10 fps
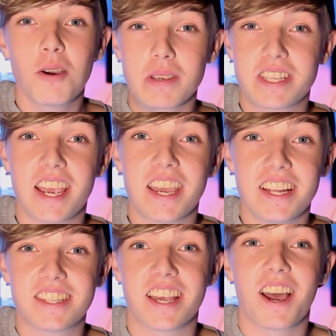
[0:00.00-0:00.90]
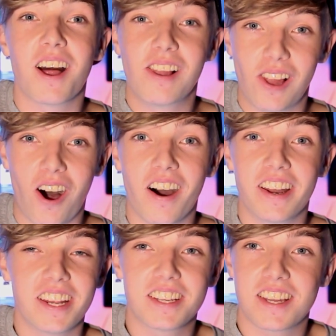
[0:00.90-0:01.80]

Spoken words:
We say intit a lot, and